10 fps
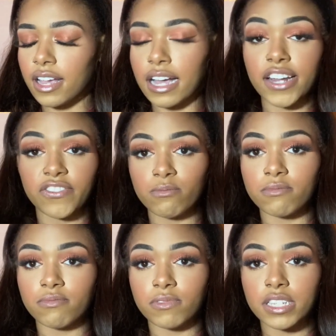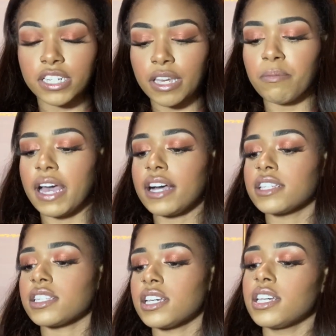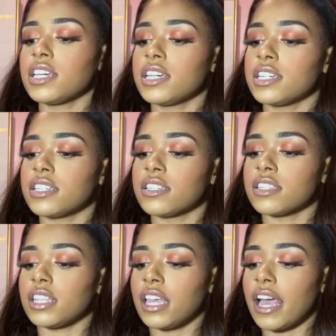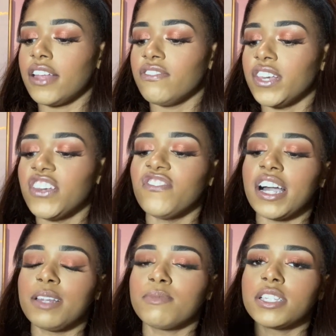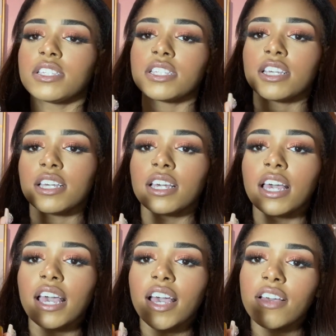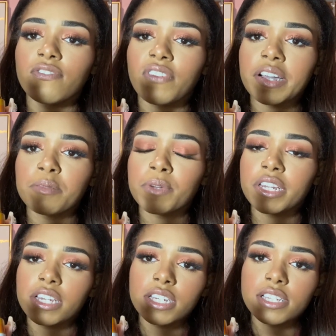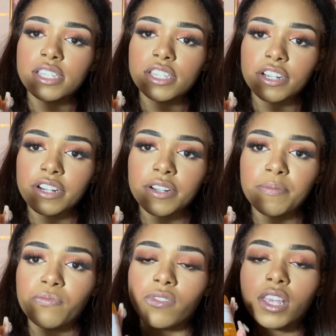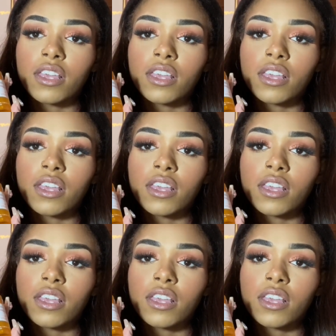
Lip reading: Got it from TJMaxx. It is the Envy Vitamin C and Vitamin E serum.